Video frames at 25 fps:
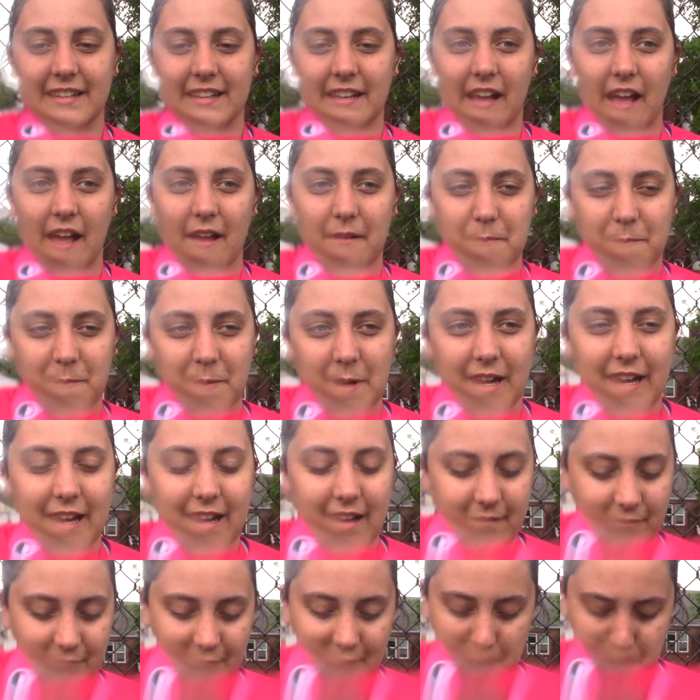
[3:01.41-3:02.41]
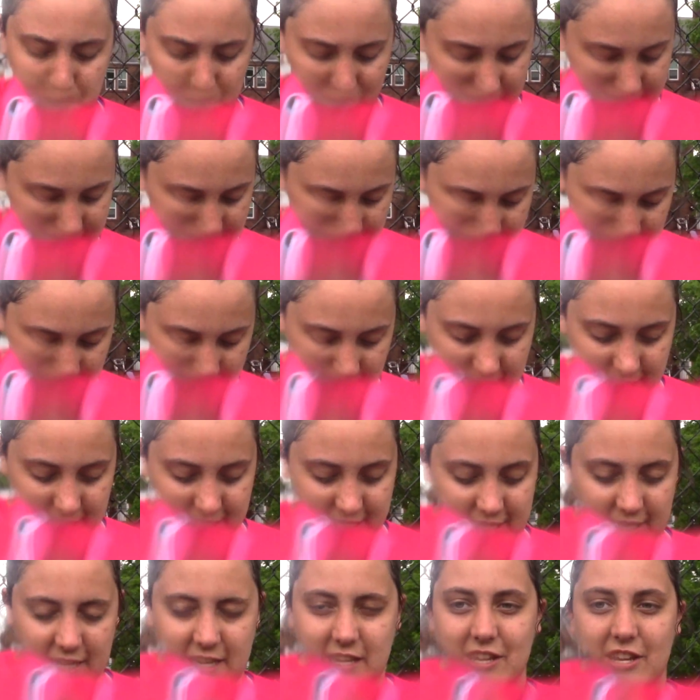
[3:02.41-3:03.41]
I'm uh, pretty good.
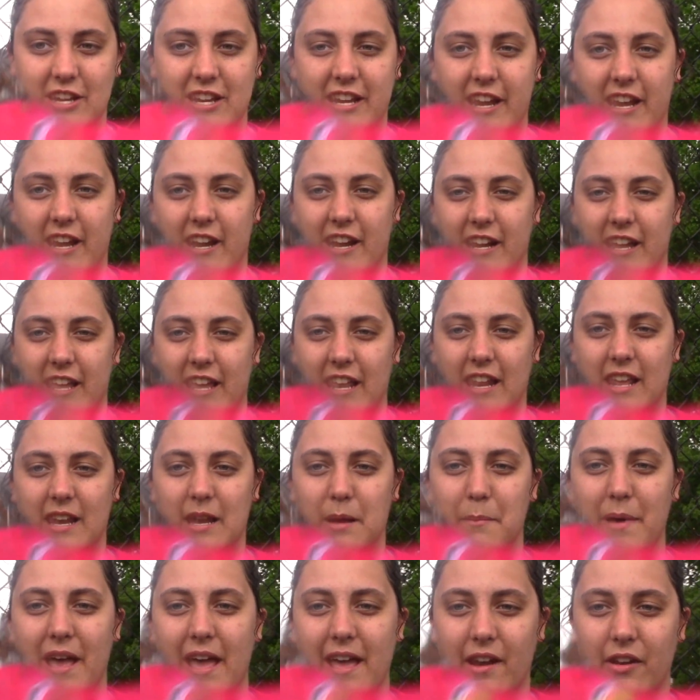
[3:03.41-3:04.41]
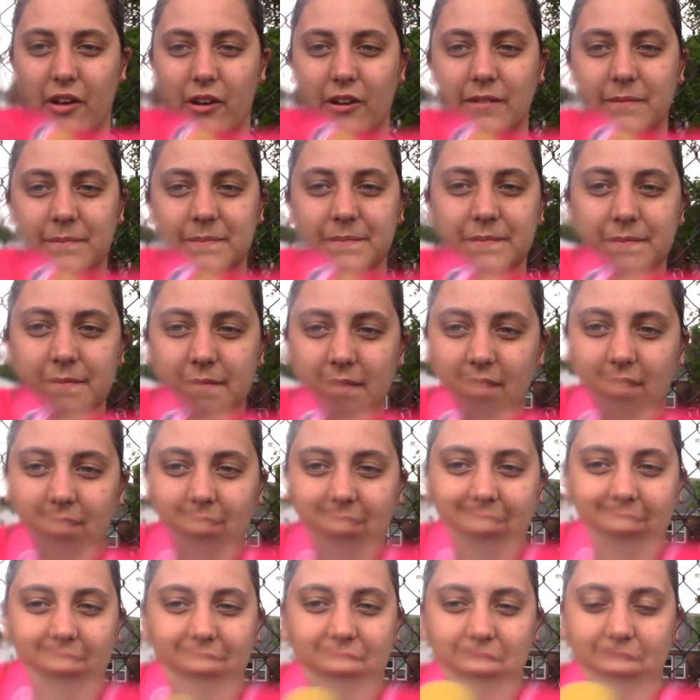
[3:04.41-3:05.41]
Senior year, getting a medal
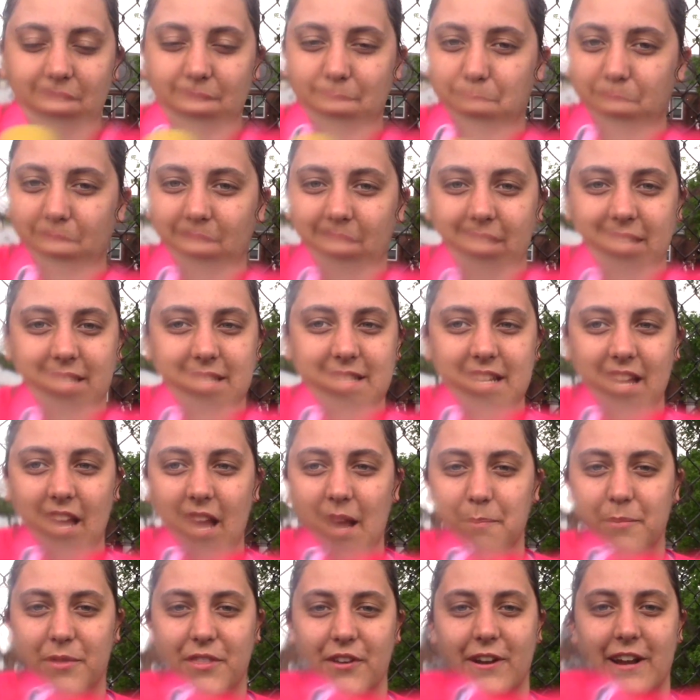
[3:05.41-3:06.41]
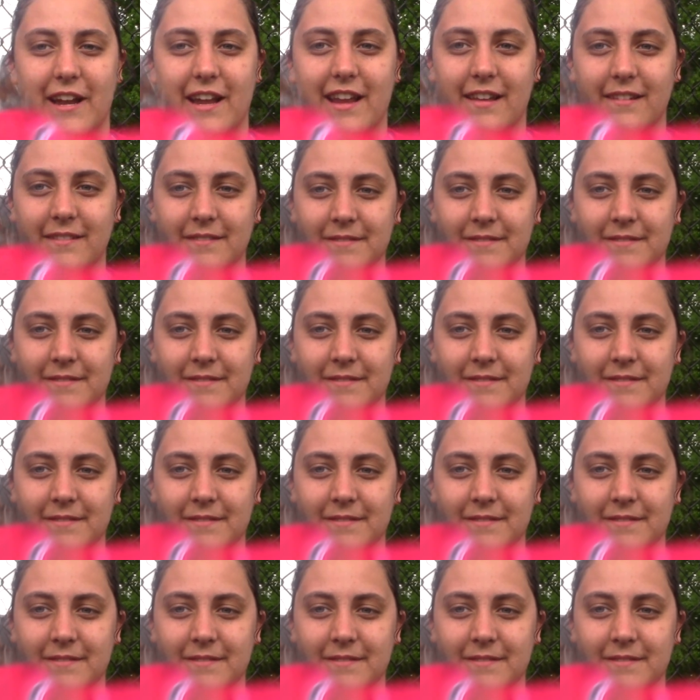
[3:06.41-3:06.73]
in third place, top three.